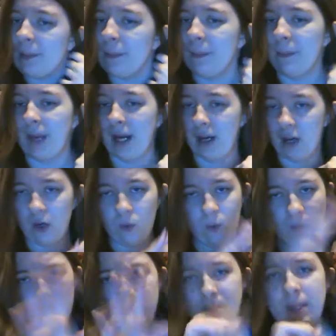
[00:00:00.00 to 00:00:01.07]
bear
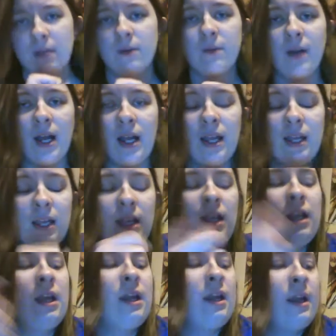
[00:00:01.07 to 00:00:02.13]
with me, okay?
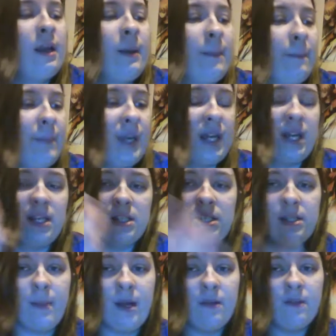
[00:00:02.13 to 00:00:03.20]
Because
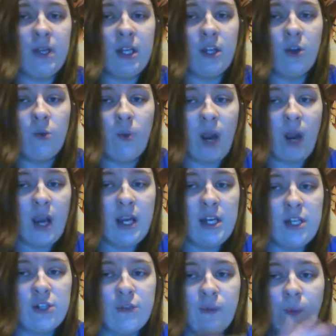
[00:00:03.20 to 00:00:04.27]
some of it could
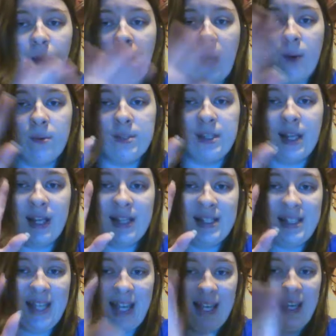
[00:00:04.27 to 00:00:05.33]
range from when I was like
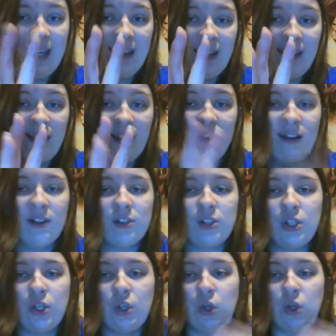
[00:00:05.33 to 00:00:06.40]
10
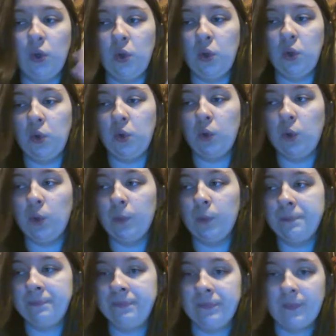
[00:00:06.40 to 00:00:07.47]

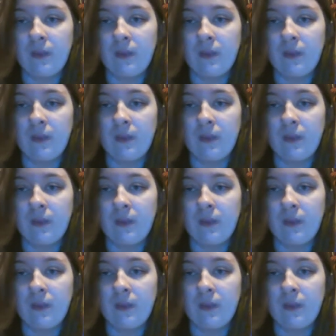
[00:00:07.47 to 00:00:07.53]
to